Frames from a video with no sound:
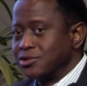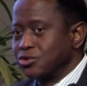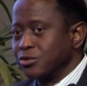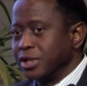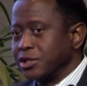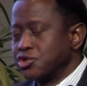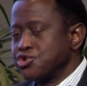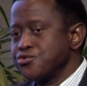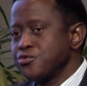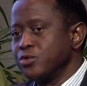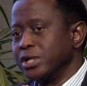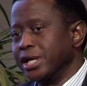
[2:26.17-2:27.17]
So the two
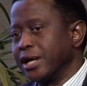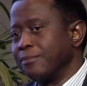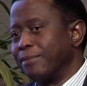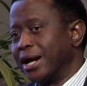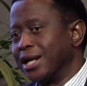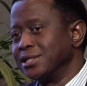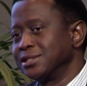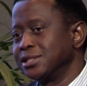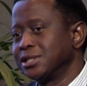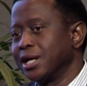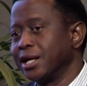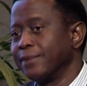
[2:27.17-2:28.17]
will then balance
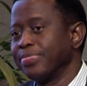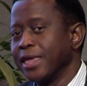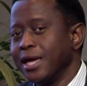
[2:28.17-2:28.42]
each other.